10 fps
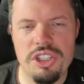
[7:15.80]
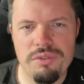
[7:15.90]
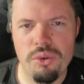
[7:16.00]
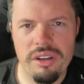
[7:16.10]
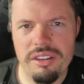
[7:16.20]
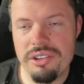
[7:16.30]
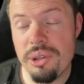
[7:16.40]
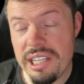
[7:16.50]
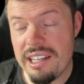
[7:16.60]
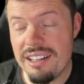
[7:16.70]
G4
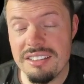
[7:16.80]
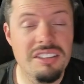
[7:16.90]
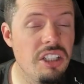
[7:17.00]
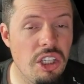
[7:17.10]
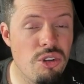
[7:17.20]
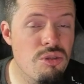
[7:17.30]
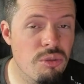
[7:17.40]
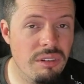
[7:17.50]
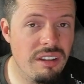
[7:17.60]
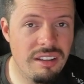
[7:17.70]
3. Now I did
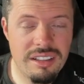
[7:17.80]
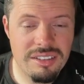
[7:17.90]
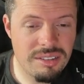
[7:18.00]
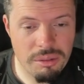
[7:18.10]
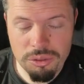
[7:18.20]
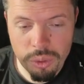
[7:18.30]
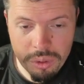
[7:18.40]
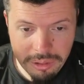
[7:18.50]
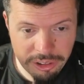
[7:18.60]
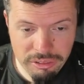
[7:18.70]
use one of these
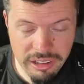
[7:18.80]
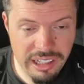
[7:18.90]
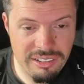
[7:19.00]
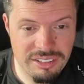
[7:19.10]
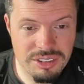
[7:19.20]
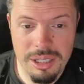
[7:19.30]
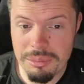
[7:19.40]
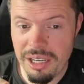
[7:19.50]
for a really long time,